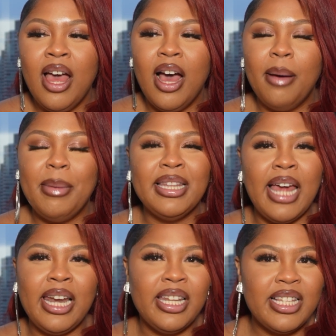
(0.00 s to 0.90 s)
A
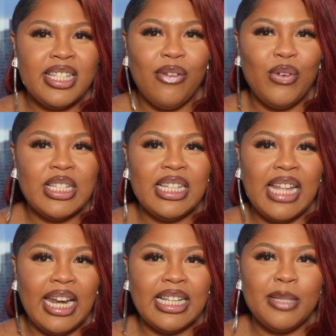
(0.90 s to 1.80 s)
lot of the stuff wasn't
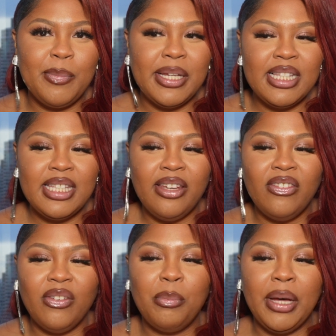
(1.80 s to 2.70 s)
that
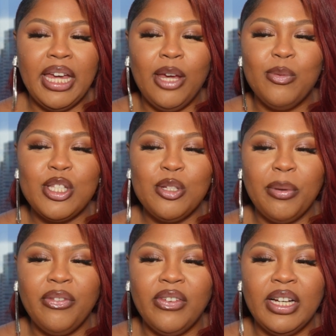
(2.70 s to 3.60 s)
expensive, but it was
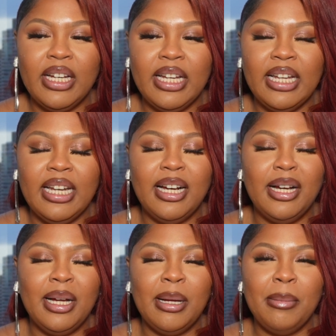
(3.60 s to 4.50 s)
super fun.
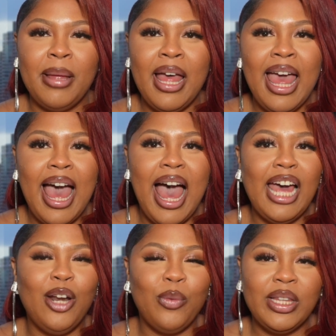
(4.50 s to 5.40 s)
I
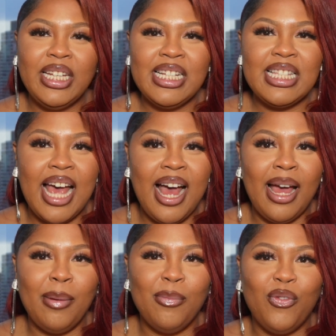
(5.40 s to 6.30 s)
had a really good
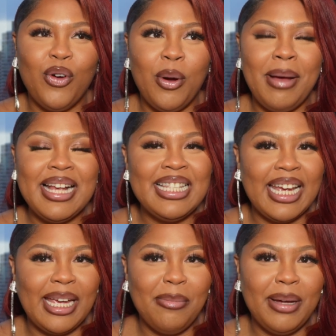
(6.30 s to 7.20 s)
time for my
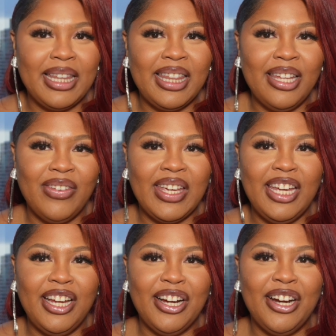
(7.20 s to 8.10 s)
second month living
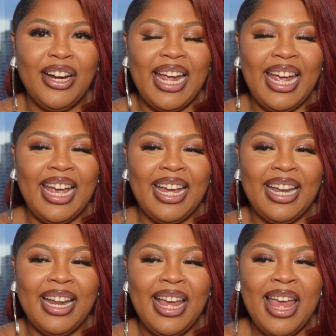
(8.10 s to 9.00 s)
here,
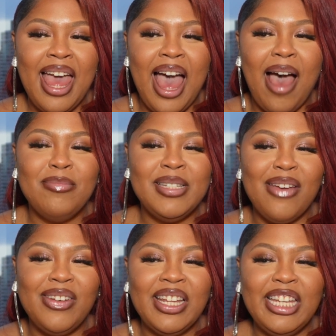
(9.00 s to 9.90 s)
and I'm
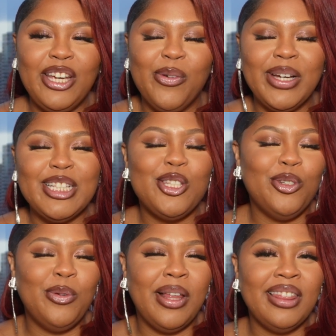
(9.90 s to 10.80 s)
definitely going
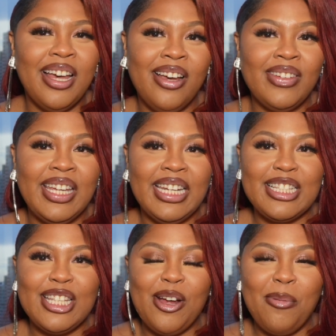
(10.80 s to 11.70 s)
to love
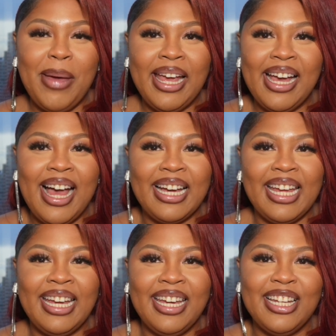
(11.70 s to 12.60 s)
getting to know Bangkok
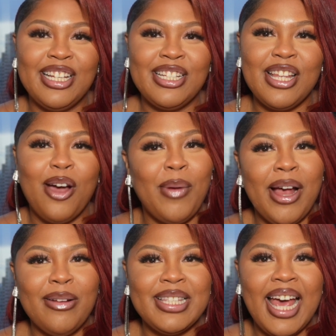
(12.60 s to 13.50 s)
and getting
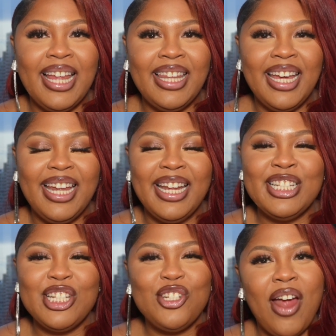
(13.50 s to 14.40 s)
around Thailand and
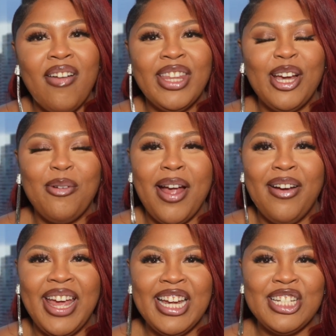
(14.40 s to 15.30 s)
just traveling
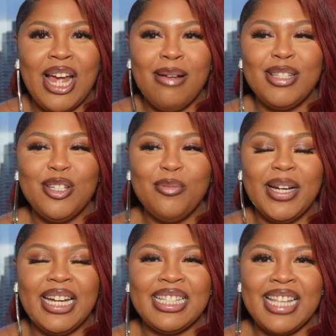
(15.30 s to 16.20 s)
around Asia. I'm super
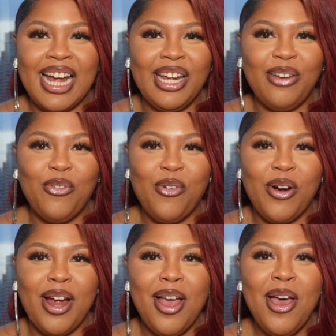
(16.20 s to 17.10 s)
excited
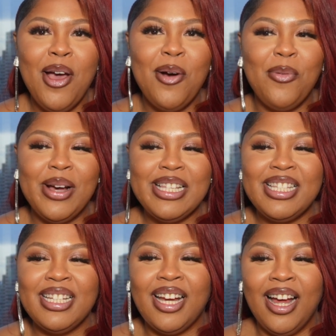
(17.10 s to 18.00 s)
for
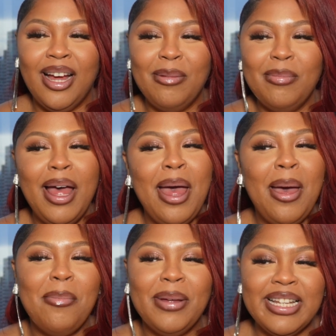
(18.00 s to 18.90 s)
what's to come.
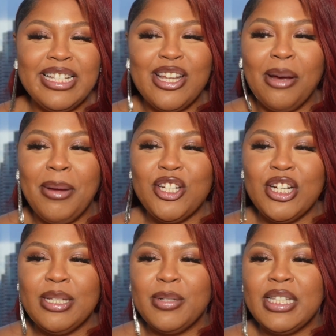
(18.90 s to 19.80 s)
But let's talk about
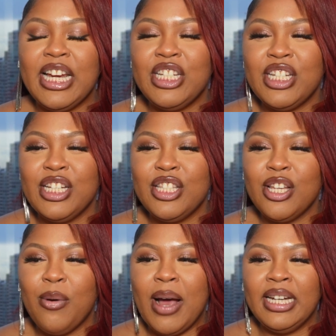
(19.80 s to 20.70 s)
transportation.
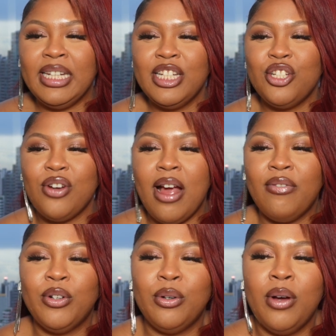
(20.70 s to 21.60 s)
So I did
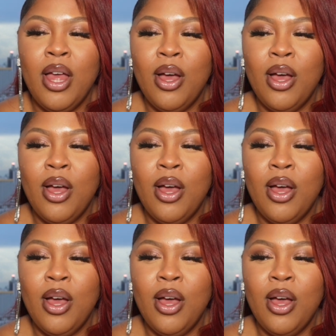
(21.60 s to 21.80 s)
travel